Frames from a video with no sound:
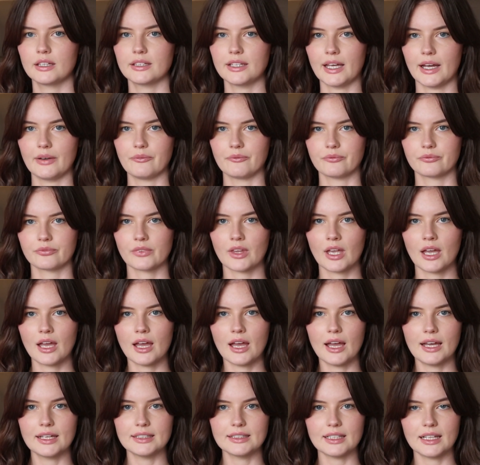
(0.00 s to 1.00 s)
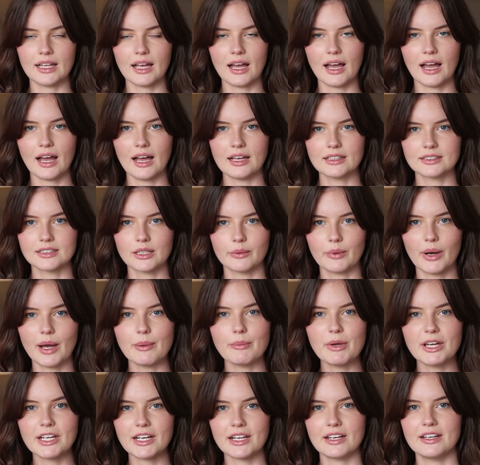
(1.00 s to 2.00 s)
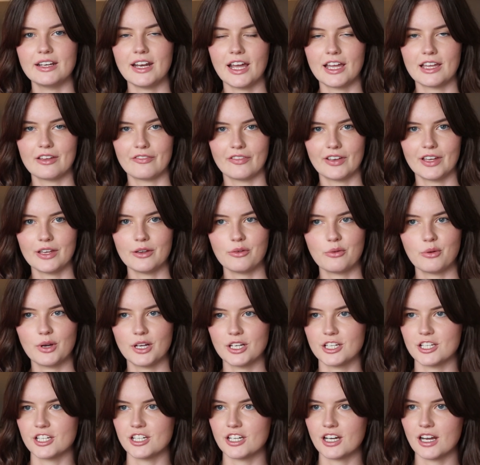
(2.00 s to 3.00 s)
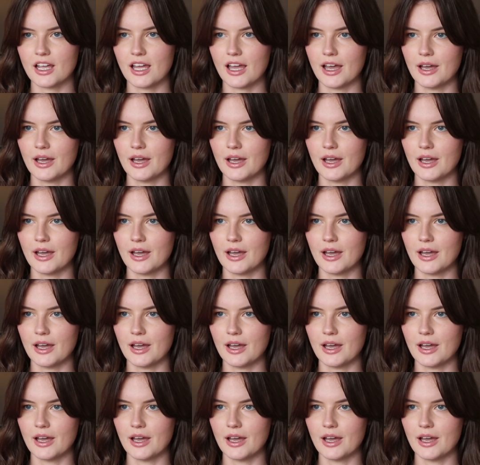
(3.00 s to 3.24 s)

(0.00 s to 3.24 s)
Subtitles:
Yeah. So I made it in navy, which